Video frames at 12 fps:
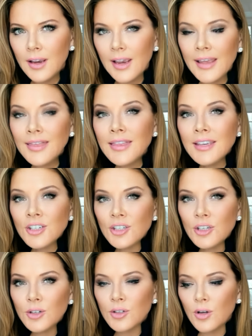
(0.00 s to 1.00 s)
And this
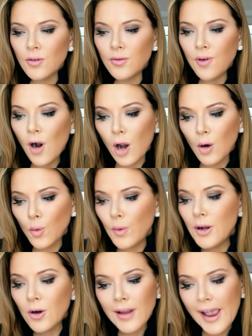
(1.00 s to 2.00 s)
year so far,
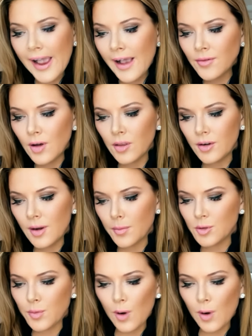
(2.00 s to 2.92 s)
we don't have all the numbers,